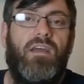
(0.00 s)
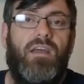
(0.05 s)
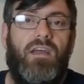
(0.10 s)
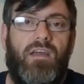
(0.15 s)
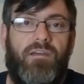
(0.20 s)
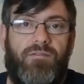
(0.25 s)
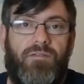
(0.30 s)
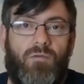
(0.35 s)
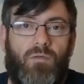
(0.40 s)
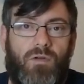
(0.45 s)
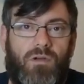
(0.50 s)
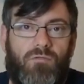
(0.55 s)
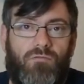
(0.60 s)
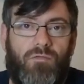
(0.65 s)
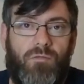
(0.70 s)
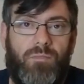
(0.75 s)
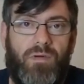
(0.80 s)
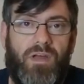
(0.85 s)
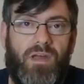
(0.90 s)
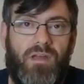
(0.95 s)
If you want to
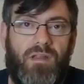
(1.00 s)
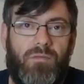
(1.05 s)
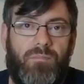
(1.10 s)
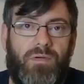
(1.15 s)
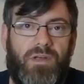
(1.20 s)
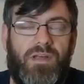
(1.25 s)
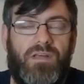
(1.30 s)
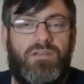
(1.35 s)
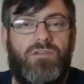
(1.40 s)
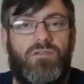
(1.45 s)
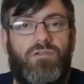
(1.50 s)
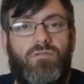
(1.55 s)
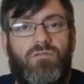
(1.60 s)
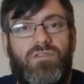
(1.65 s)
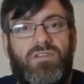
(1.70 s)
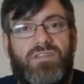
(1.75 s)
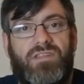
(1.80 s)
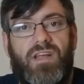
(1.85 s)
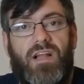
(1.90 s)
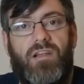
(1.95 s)
repair the piece so you
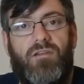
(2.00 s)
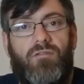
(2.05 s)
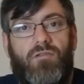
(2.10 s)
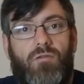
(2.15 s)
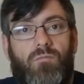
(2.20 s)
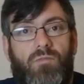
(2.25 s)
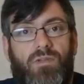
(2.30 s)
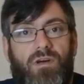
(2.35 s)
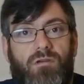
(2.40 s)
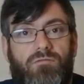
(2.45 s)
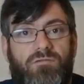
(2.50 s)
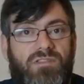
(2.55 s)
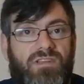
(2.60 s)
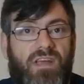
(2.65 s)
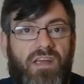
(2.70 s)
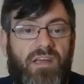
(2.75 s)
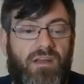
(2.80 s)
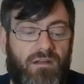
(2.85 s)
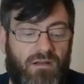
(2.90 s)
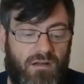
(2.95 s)
can sell it on without
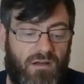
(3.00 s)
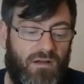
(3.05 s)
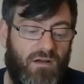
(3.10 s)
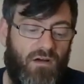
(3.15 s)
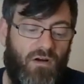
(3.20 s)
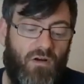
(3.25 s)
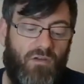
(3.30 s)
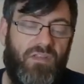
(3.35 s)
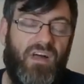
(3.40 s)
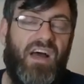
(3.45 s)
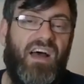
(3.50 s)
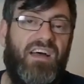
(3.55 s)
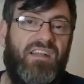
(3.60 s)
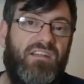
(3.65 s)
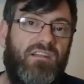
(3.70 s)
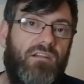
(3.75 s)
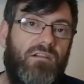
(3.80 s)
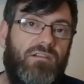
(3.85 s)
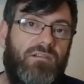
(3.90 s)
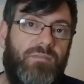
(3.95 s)
saying, oh, the
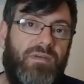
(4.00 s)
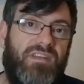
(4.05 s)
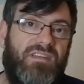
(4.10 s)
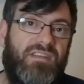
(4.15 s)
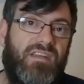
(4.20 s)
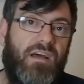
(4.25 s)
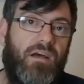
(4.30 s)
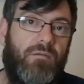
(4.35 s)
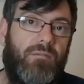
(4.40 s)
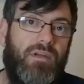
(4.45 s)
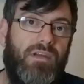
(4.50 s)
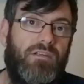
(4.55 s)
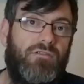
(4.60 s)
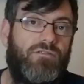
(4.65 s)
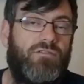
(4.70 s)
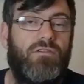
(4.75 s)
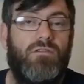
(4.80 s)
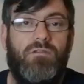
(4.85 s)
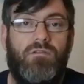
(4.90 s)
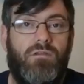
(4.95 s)
handle's a bit
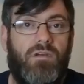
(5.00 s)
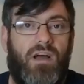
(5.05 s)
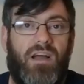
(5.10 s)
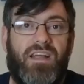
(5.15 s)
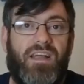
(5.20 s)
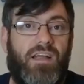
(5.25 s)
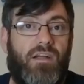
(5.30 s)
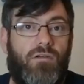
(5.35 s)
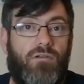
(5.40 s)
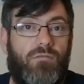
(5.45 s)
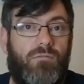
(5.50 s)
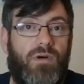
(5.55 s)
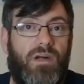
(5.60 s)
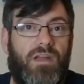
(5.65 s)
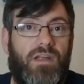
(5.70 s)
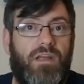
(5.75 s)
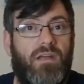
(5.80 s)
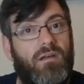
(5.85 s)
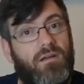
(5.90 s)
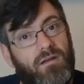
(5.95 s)
damaged, and get good
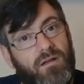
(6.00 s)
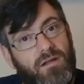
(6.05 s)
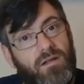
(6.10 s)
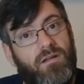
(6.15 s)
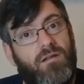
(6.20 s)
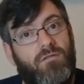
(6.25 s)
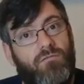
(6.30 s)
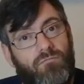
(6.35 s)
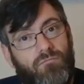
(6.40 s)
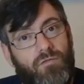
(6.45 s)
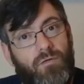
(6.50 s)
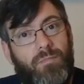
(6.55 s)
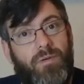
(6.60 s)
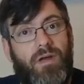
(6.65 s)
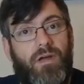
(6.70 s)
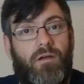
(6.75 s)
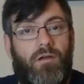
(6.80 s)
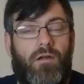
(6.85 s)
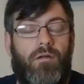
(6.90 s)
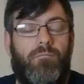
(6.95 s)
money,
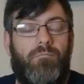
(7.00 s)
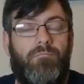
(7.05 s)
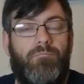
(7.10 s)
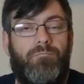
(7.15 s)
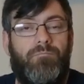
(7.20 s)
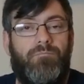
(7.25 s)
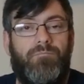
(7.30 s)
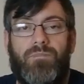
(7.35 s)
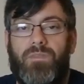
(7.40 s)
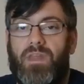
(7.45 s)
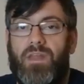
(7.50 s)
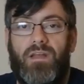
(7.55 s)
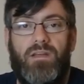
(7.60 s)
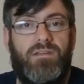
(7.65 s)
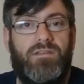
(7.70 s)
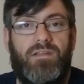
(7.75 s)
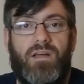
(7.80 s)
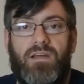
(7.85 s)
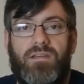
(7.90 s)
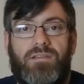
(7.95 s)
repair it.
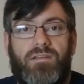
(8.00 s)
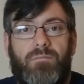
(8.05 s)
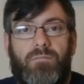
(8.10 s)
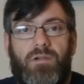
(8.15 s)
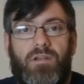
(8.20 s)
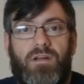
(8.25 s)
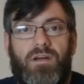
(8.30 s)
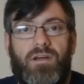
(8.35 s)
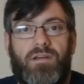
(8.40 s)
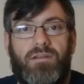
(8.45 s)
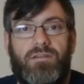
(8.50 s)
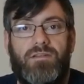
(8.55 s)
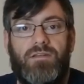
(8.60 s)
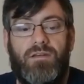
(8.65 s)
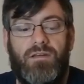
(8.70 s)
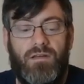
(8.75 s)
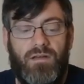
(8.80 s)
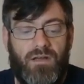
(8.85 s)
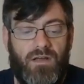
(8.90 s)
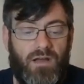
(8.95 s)
It's that simple, guys.
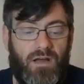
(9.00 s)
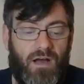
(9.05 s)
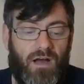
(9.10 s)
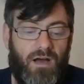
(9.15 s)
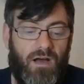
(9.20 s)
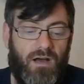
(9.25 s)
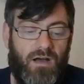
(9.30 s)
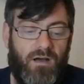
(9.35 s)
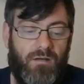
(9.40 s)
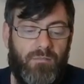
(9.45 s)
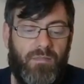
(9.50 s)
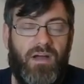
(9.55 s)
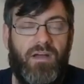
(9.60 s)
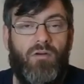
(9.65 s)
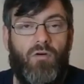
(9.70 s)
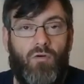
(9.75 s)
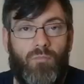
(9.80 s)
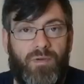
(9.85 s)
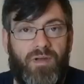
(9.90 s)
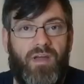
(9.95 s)
I
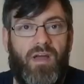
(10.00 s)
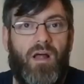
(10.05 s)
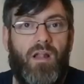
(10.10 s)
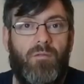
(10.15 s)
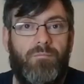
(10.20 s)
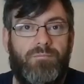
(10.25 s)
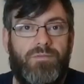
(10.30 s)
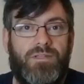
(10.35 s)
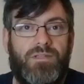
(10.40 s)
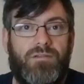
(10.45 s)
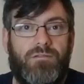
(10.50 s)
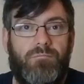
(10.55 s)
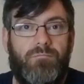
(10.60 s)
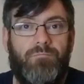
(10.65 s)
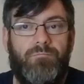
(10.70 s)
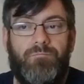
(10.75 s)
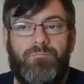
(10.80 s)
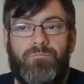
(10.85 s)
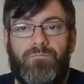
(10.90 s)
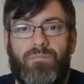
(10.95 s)
hope it helps.
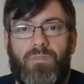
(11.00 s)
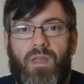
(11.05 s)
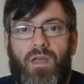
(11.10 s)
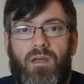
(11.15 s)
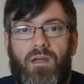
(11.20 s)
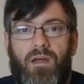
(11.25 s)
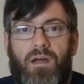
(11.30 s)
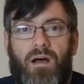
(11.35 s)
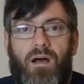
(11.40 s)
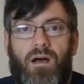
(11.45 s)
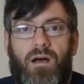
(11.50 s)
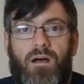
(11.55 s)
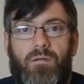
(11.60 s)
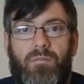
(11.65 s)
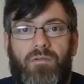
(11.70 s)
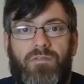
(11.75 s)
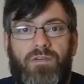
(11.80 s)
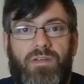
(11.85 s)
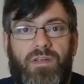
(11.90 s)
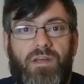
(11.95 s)

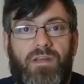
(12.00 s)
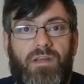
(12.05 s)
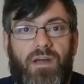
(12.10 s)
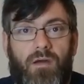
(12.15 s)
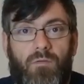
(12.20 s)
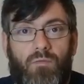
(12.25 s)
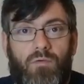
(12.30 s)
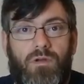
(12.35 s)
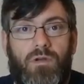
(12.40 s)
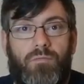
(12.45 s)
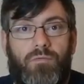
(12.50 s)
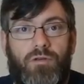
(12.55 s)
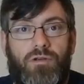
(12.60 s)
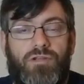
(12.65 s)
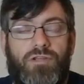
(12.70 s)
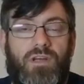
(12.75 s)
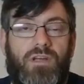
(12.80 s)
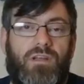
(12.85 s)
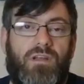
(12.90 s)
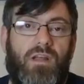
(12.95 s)
If it did, I would
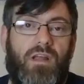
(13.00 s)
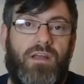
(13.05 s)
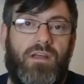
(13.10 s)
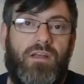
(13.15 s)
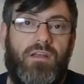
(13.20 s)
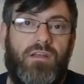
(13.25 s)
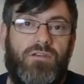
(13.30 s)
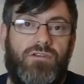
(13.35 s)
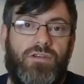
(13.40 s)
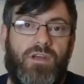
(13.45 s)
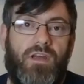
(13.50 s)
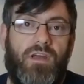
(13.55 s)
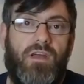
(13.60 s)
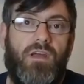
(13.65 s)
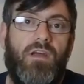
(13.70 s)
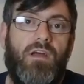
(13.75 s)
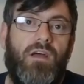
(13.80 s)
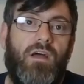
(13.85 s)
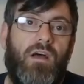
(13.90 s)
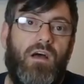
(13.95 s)
appreciate a like and a share.